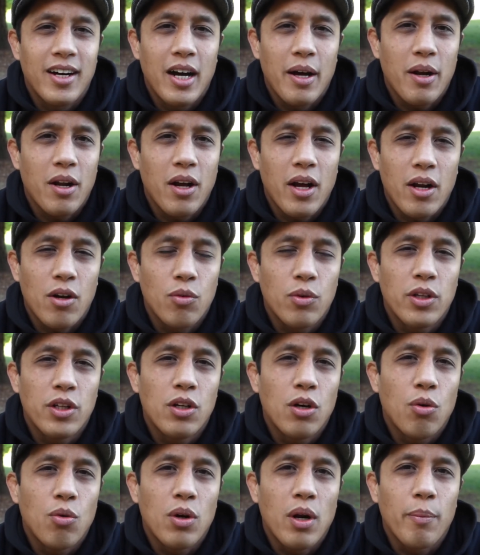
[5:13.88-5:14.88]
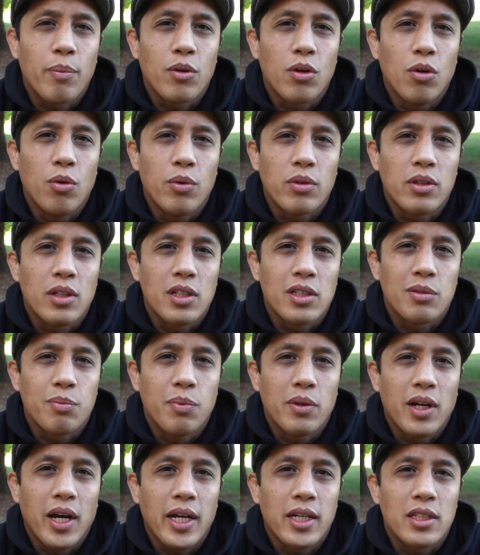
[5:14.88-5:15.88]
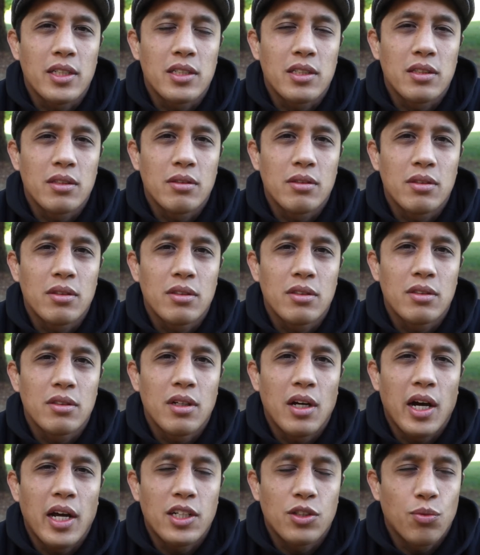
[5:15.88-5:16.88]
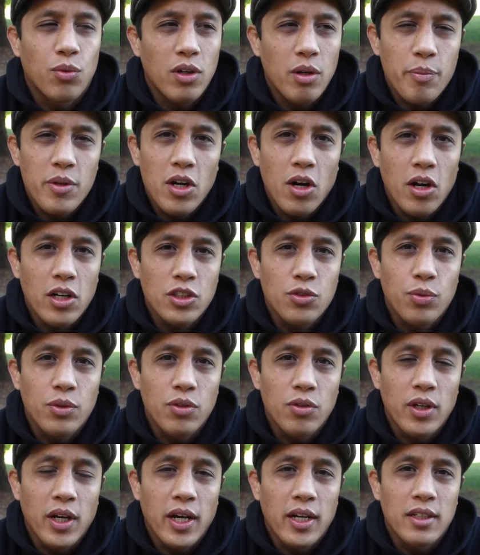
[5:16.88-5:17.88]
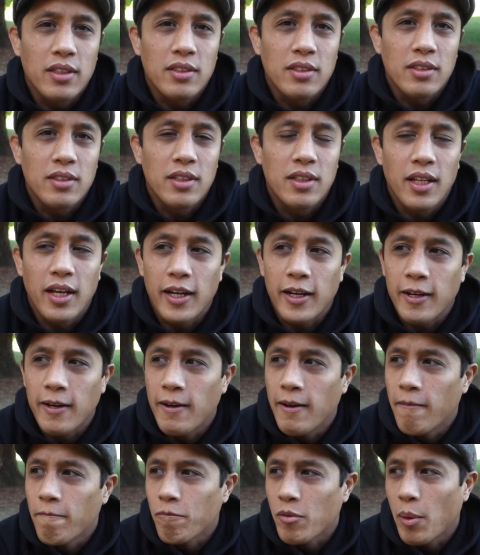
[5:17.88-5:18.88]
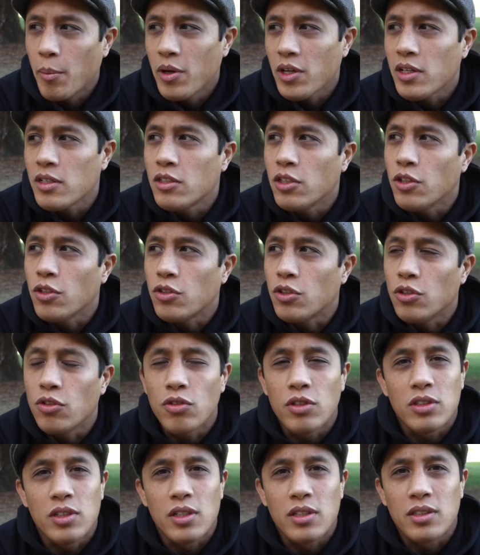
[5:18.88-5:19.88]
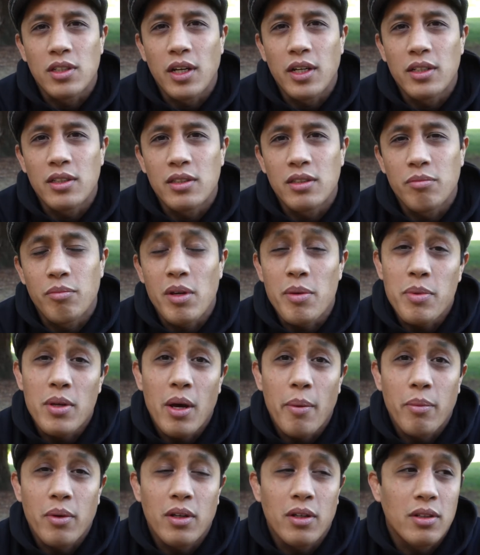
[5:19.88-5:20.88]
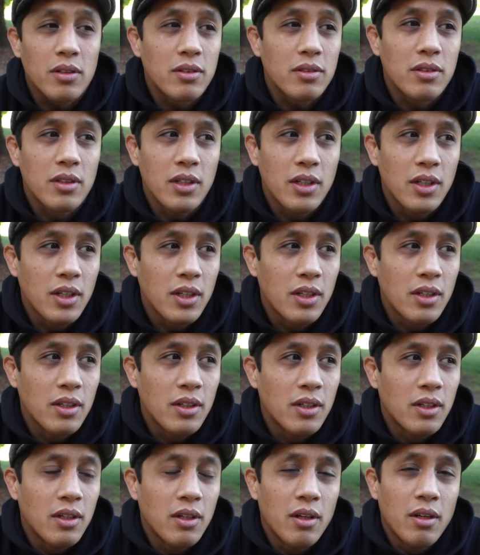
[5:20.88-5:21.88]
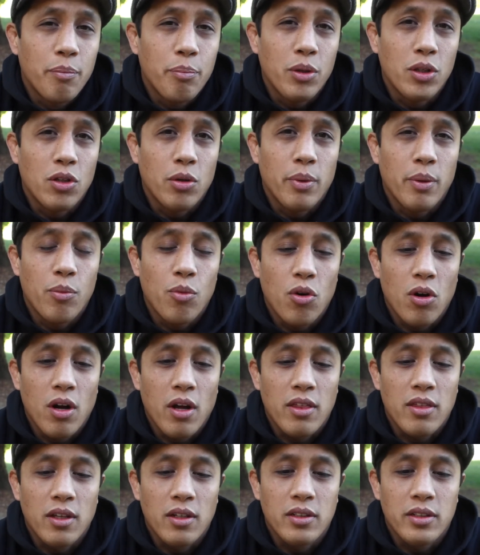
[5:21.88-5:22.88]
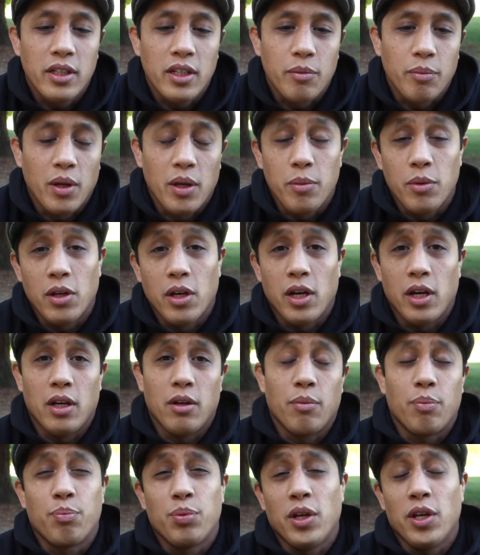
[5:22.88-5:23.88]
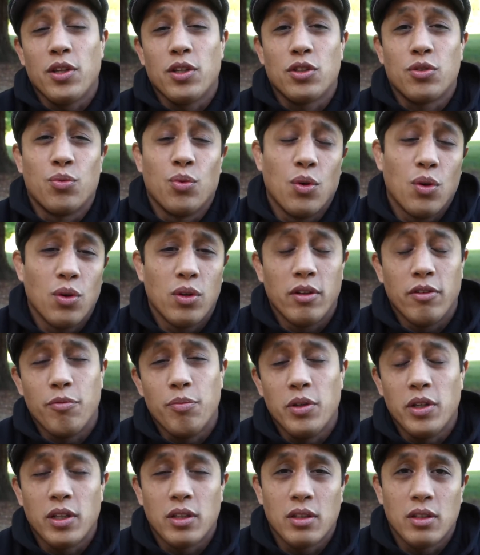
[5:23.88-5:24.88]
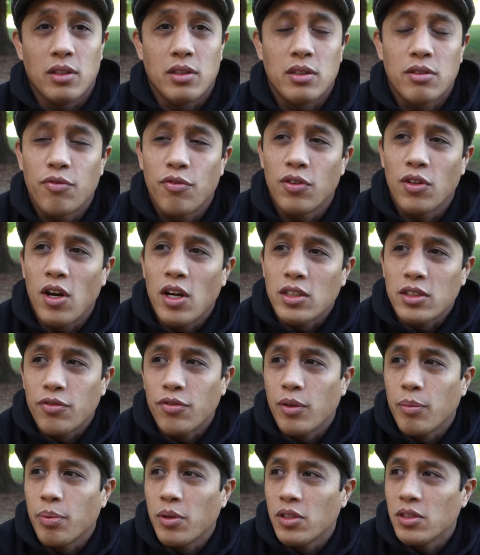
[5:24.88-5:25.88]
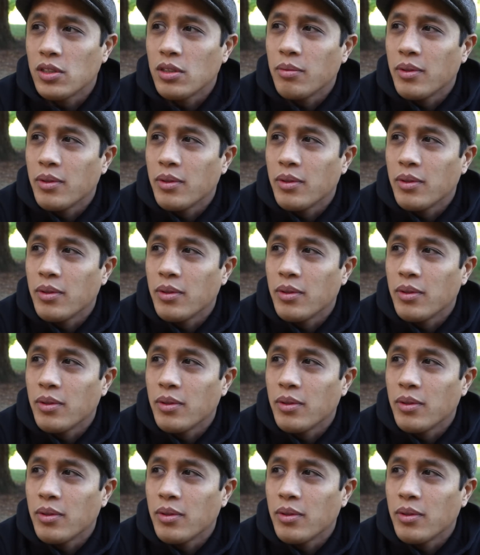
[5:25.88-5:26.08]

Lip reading: I don't really know where I'm going with this, but I just wanted to be honest with you guys. Like, I'm going to continue to do these insights. Maybe I'm going to be a little bit more authentic. Maybe I play this role of being this philosopher person.